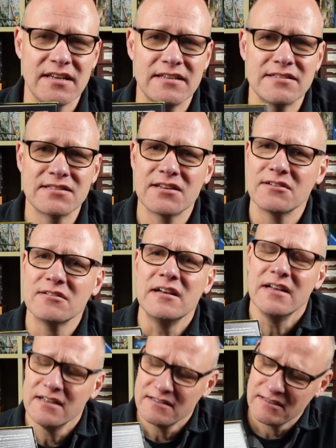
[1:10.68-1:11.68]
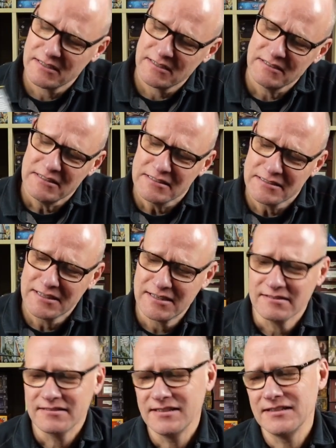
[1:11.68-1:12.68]
And so,
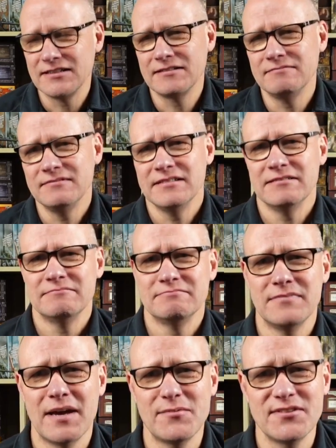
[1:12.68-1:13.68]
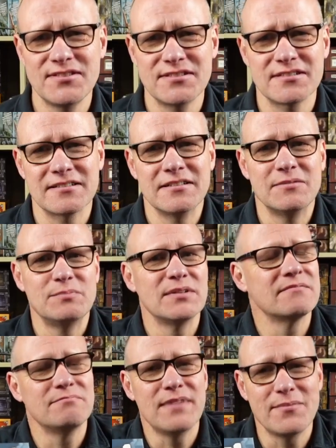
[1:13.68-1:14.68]
yeah, killing mammoths.
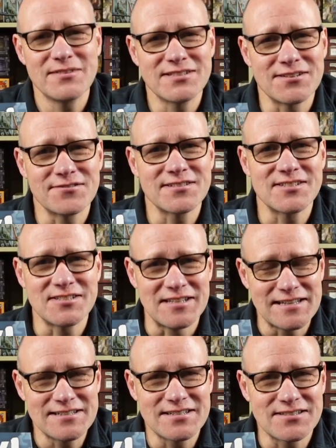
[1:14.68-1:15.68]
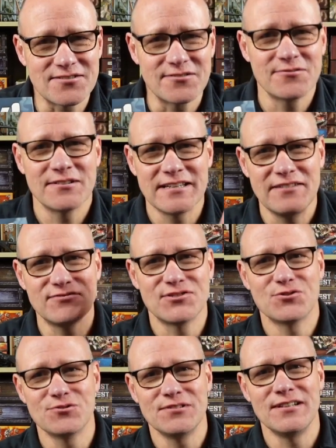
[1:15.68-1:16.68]
But mammoths are extinct, so I really have to
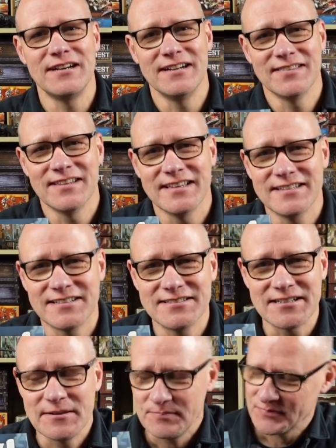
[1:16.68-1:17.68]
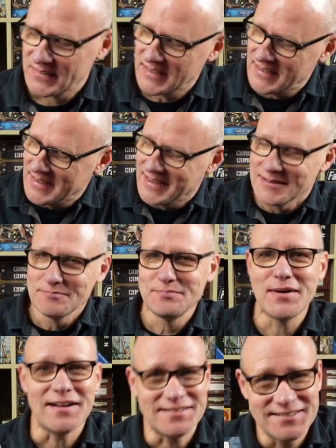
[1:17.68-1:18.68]
draw a line there, don't I?
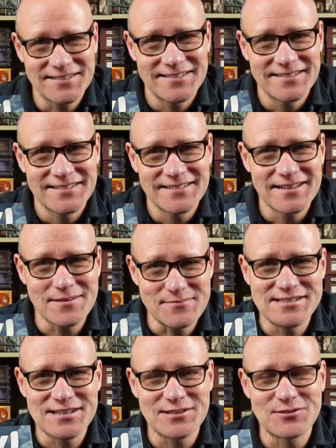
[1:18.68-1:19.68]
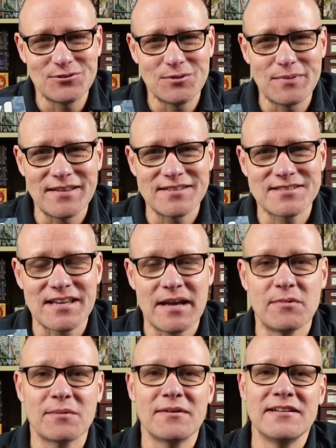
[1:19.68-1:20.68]
But let me tell you all about this
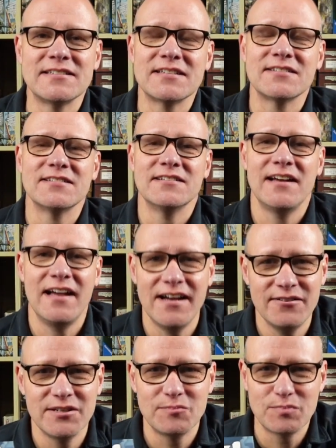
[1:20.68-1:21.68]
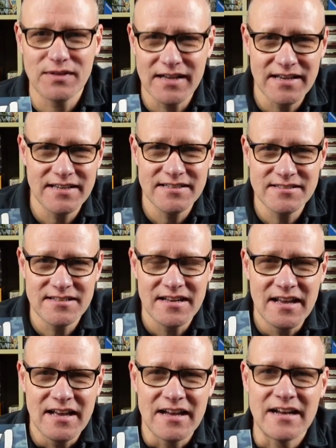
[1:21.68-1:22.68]
game. I'm going to tell you how it plays.
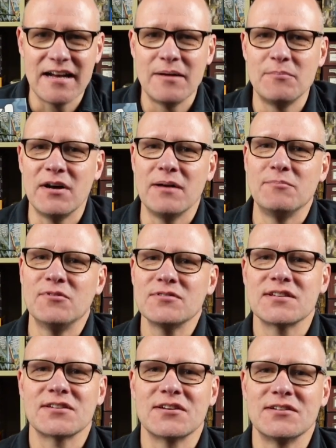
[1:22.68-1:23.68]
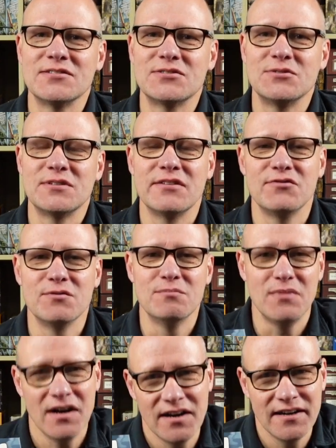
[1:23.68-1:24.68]
I'm also going to give you
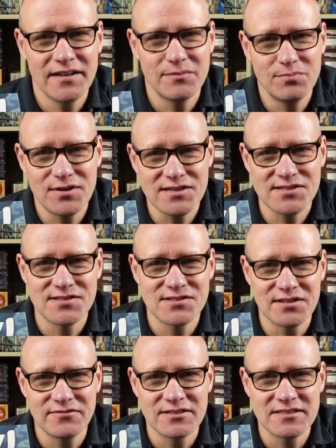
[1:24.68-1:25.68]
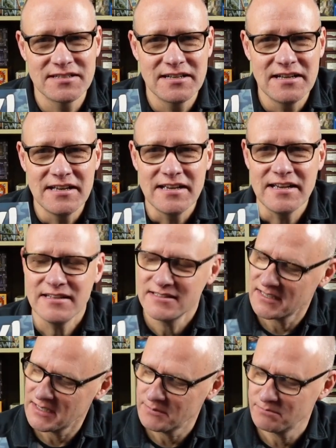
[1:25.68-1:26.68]
my impressions of it. And
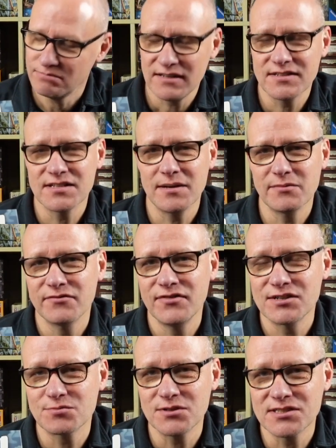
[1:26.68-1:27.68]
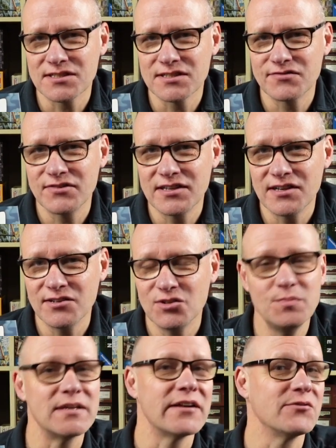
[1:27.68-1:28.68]
by the time you finish watching this video, you'll
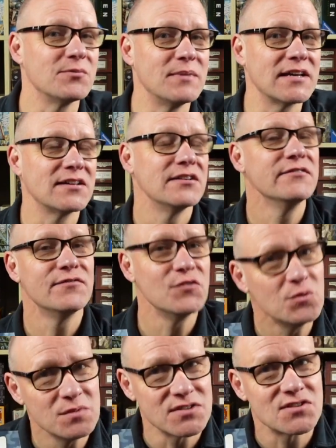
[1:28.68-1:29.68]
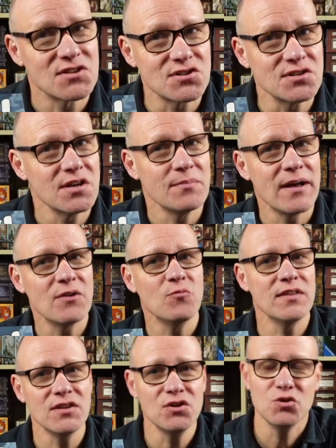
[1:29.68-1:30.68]
be able to make an informed decision about
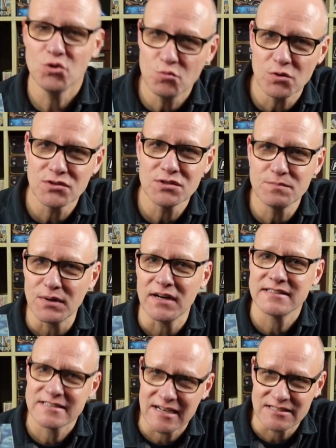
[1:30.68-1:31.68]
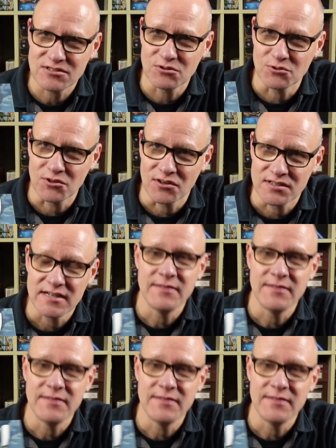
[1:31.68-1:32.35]
whether you want to buy Tusk or not.